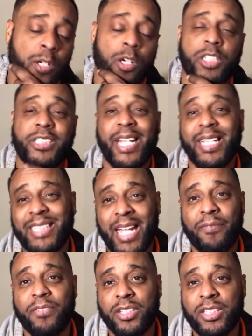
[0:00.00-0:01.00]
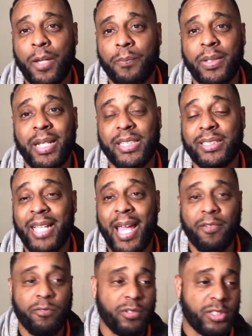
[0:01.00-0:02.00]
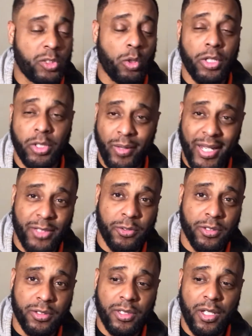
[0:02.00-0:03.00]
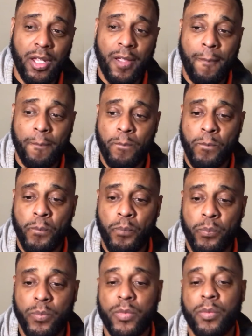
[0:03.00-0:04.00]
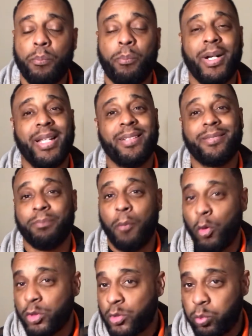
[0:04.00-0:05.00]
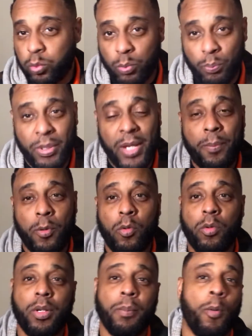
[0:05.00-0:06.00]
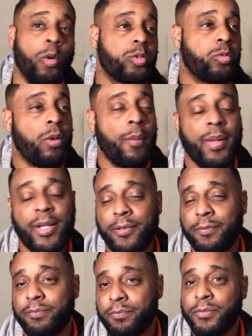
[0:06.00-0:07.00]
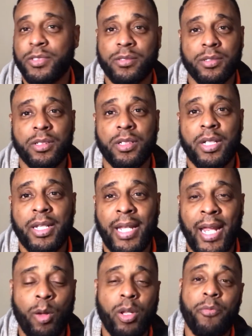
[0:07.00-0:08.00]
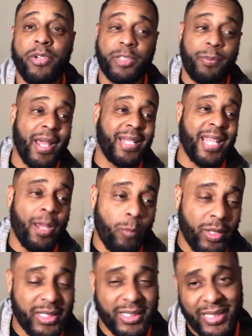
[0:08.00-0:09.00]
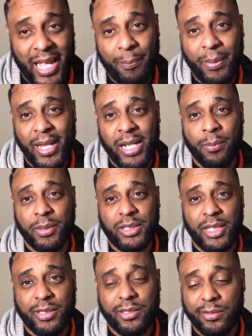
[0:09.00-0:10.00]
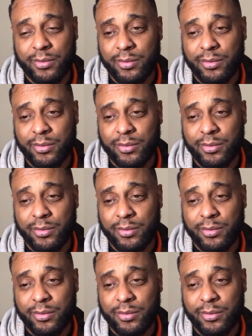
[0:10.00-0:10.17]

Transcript: chase after something that's not showing you interest. But most people, most women, they only respect that which is not paying them attention.